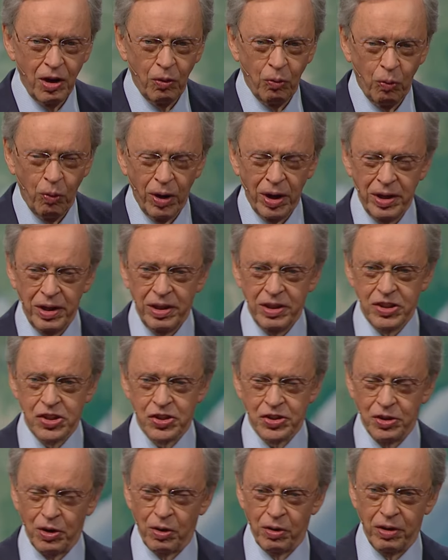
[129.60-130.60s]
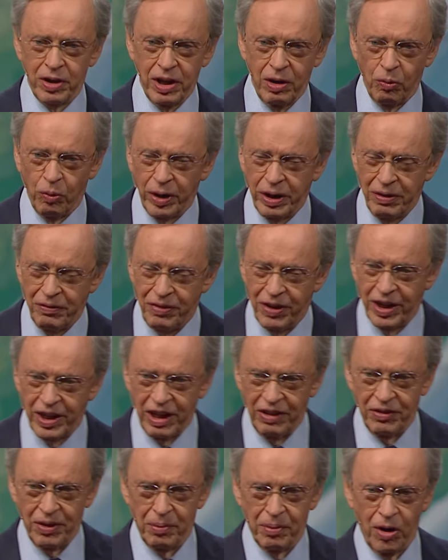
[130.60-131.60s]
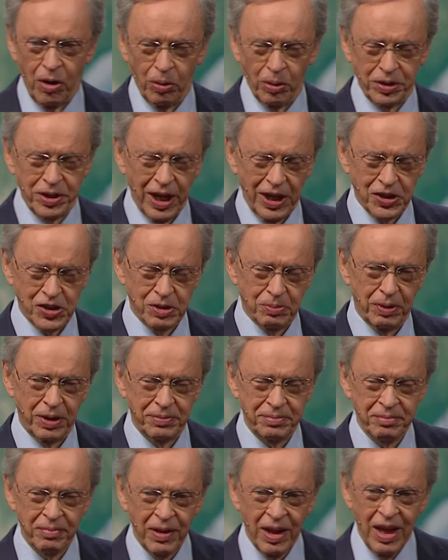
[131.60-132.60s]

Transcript: one story, one event in the Old Testament